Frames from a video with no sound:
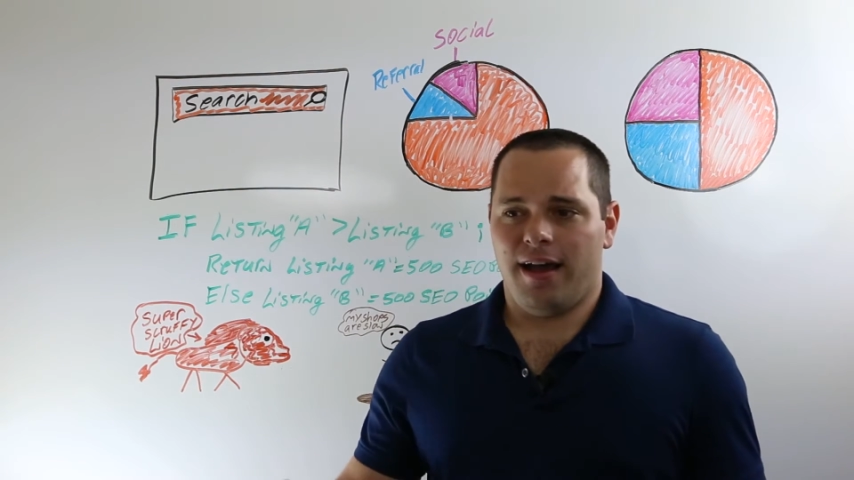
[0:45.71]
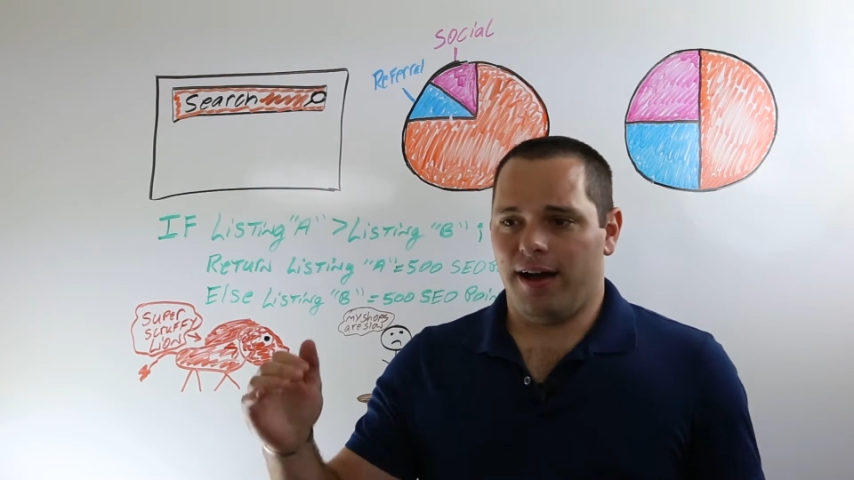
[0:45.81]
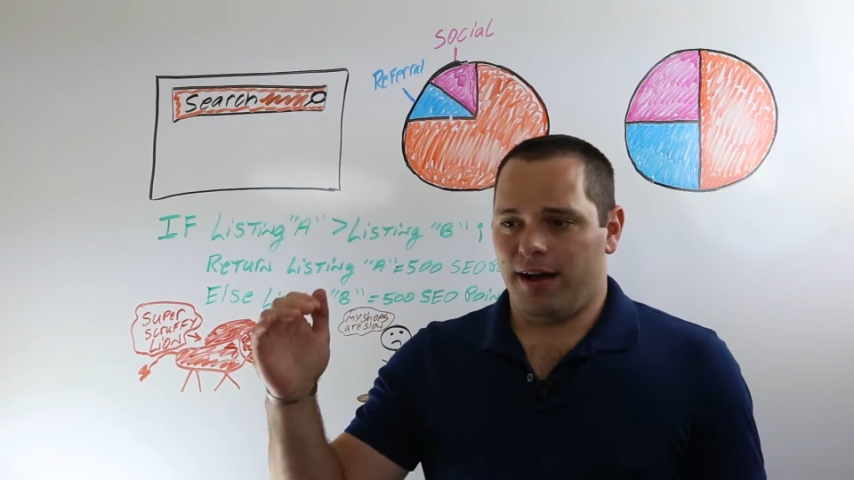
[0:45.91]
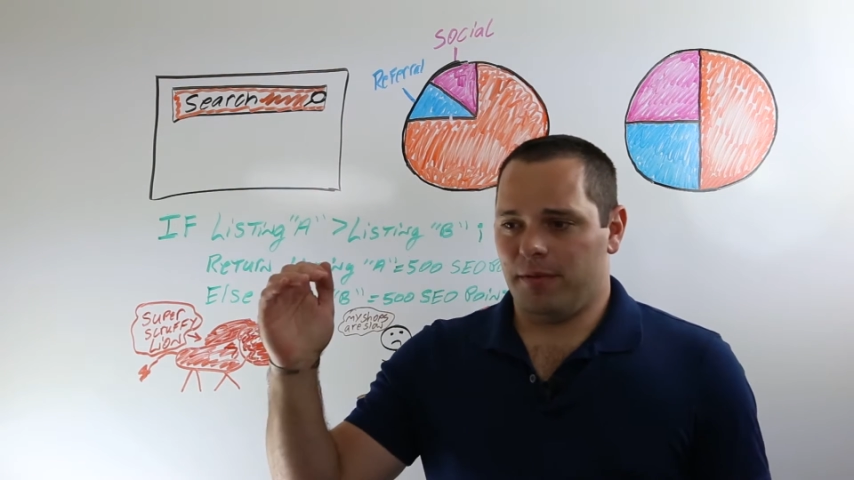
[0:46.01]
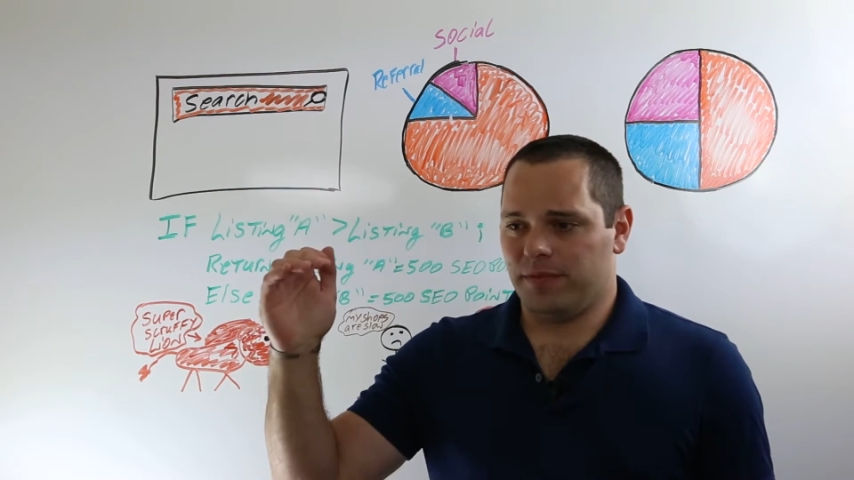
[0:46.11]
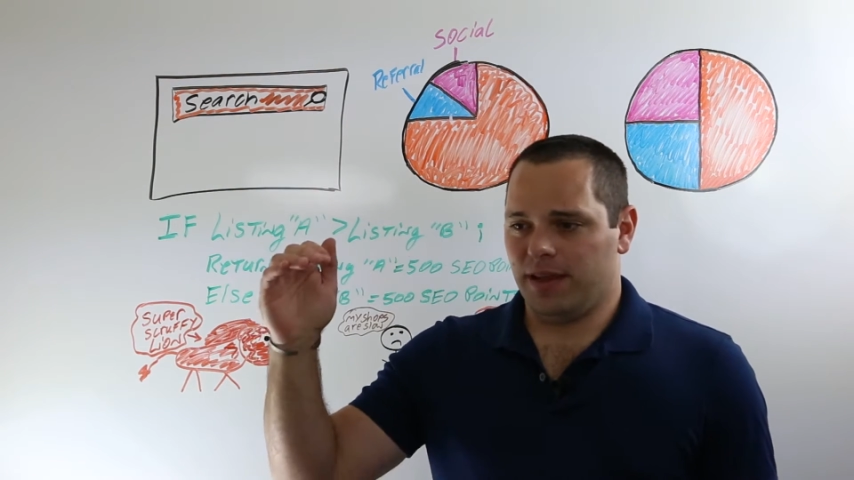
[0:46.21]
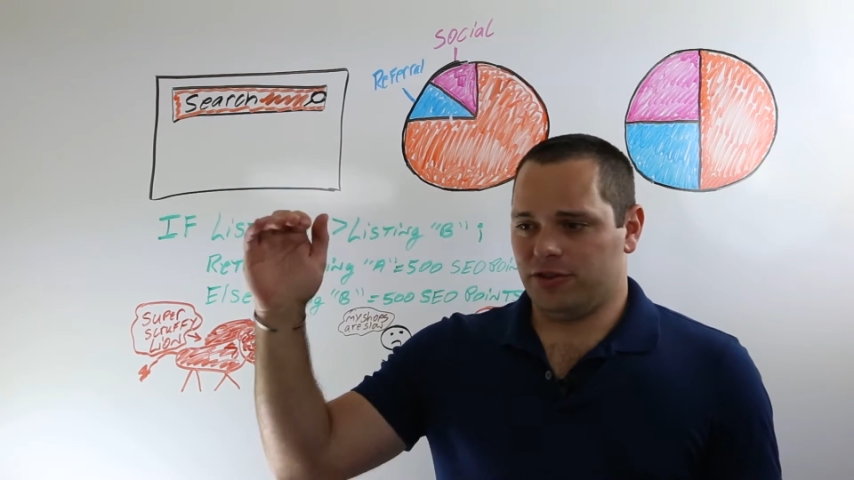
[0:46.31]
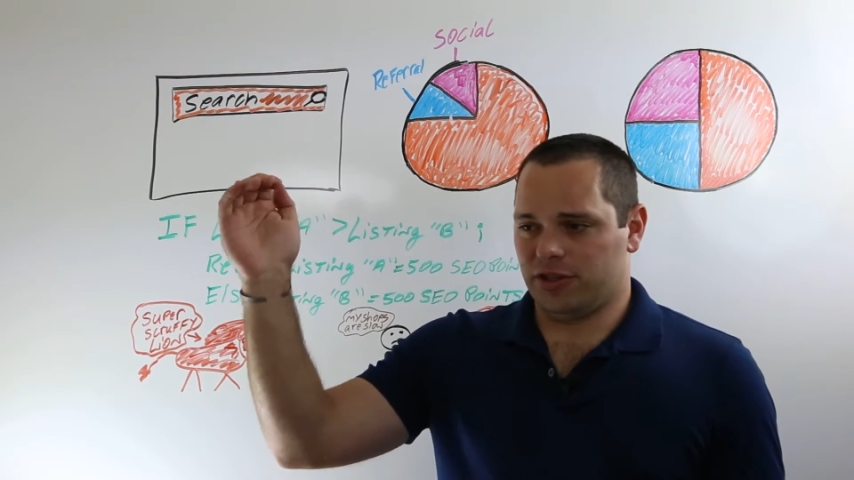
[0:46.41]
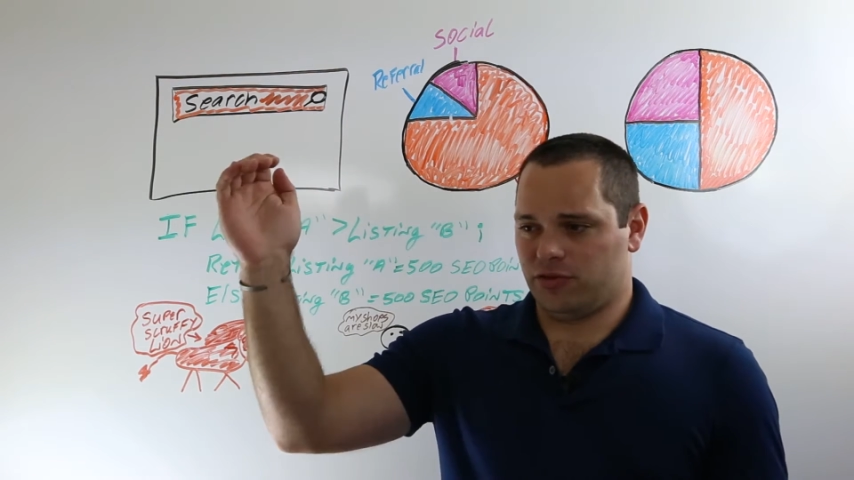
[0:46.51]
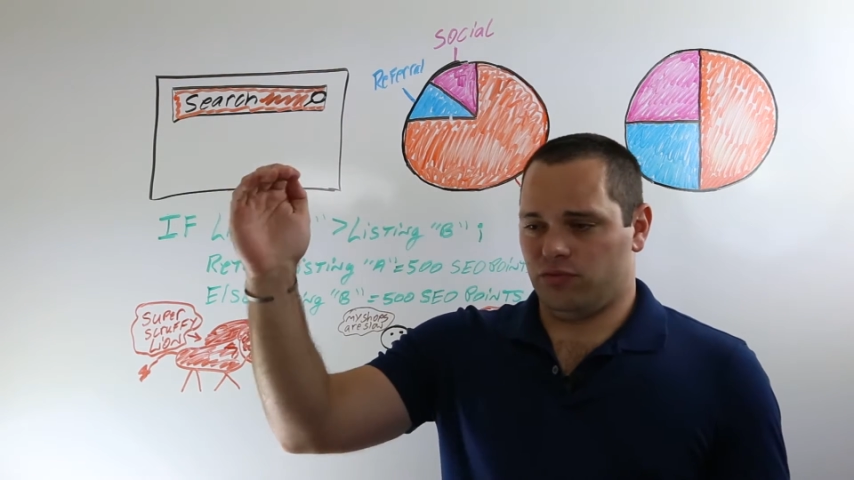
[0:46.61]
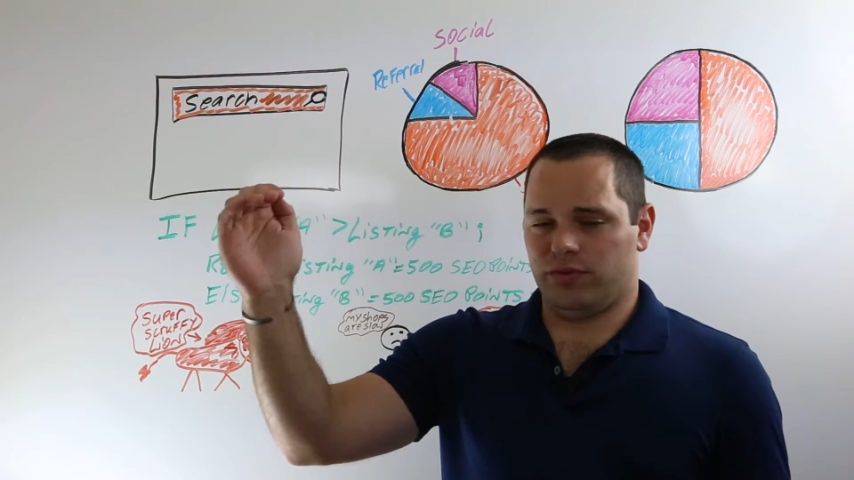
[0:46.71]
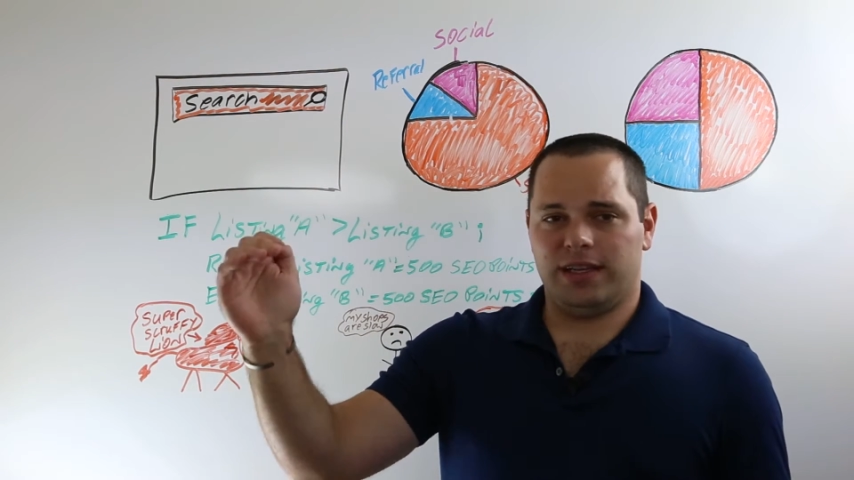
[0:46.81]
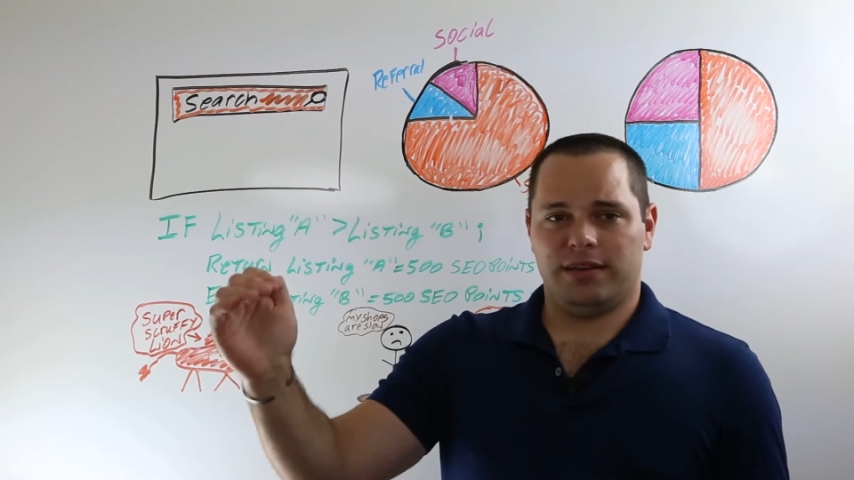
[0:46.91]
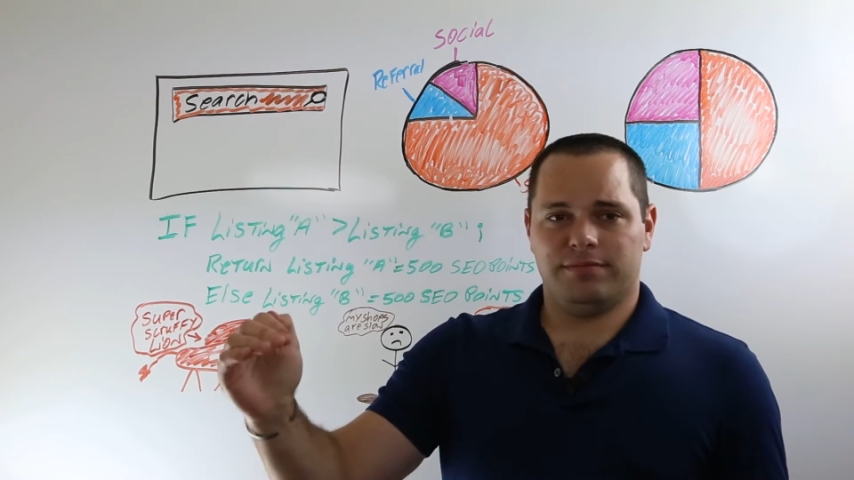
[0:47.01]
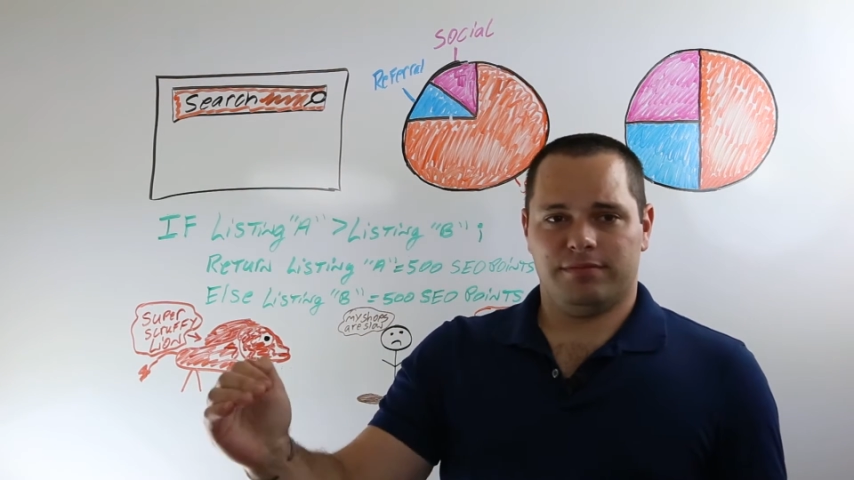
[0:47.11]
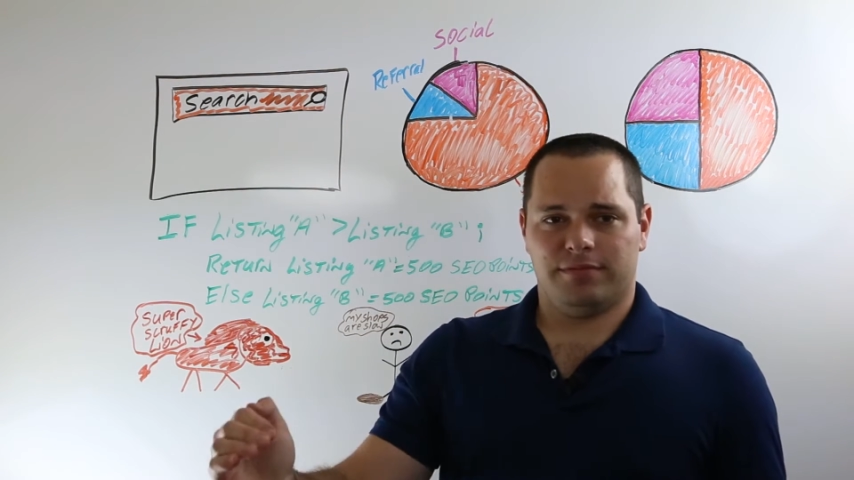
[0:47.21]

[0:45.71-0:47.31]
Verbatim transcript: um, and just read,